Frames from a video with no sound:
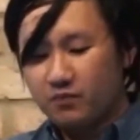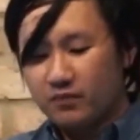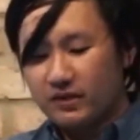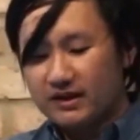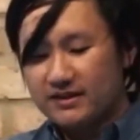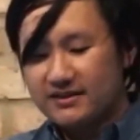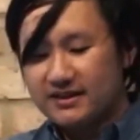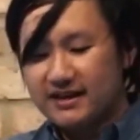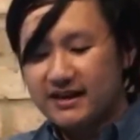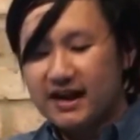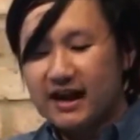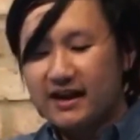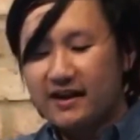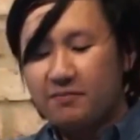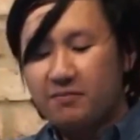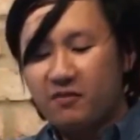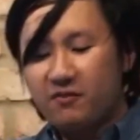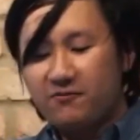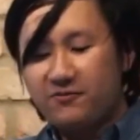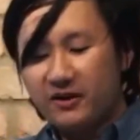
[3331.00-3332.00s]
See, God had
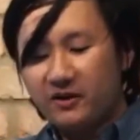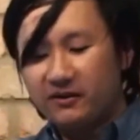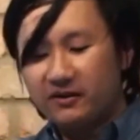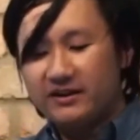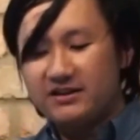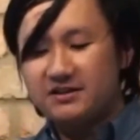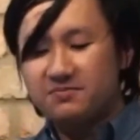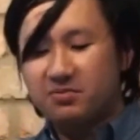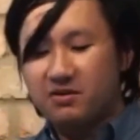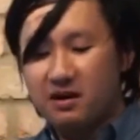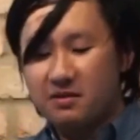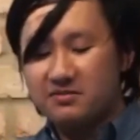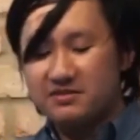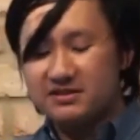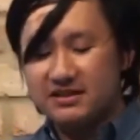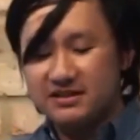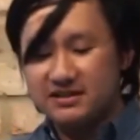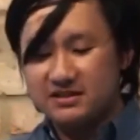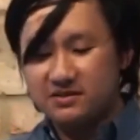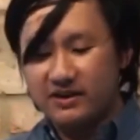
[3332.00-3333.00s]
fulfilled his
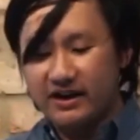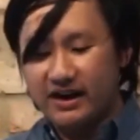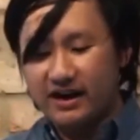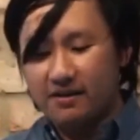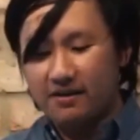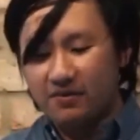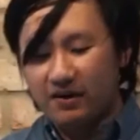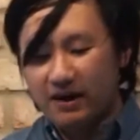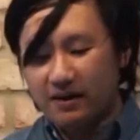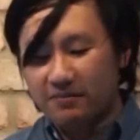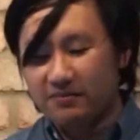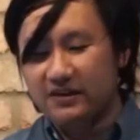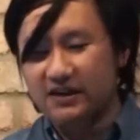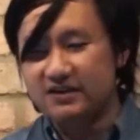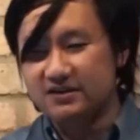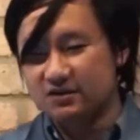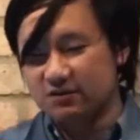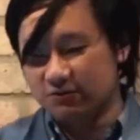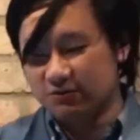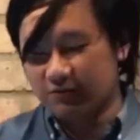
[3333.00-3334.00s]
promises to Abraham
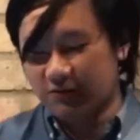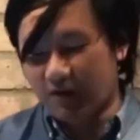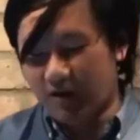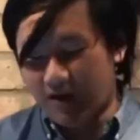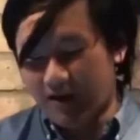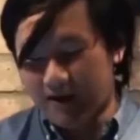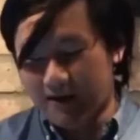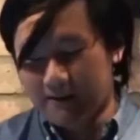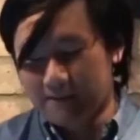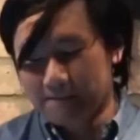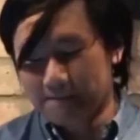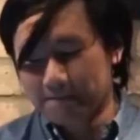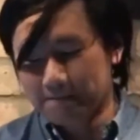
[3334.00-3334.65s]
thus far.